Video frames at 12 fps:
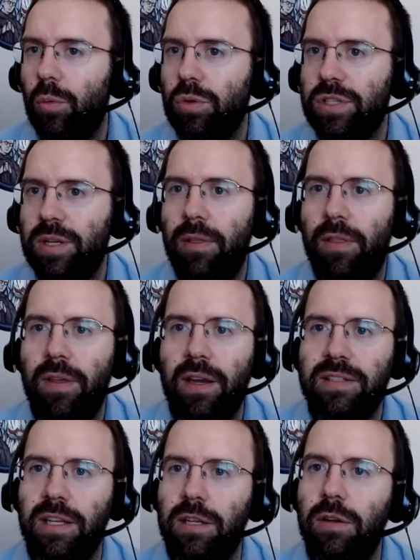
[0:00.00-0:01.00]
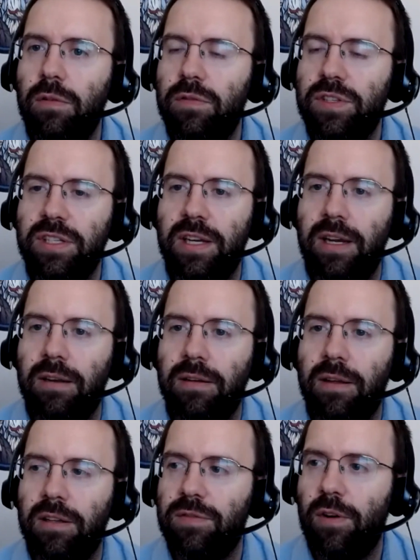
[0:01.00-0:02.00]
some of the things that you've
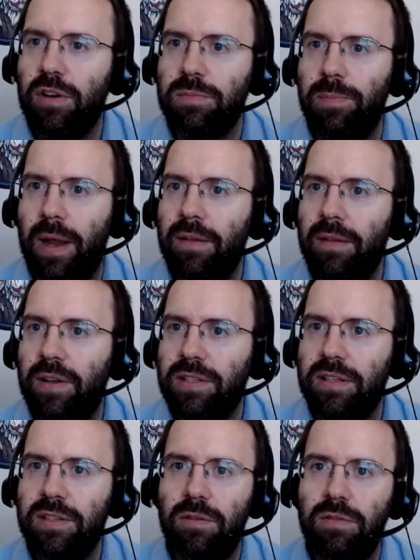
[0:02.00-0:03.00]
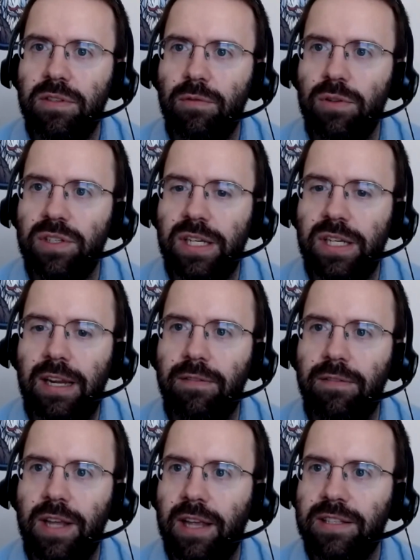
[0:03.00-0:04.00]
seen as far as benefits that students have
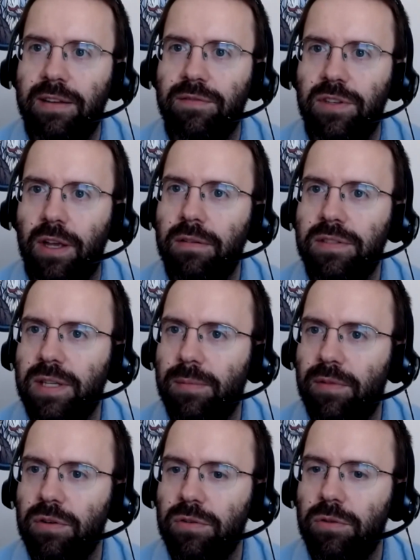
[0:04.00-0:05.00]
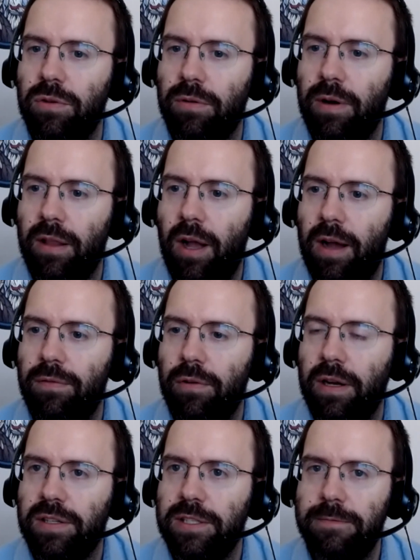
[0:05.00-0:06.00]
received as they've done some of your dual credit
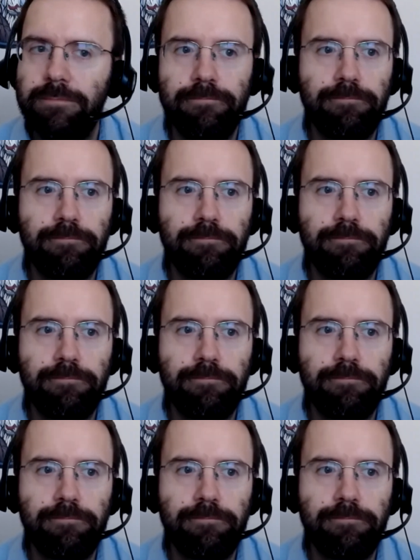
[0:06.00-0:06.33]
offerings?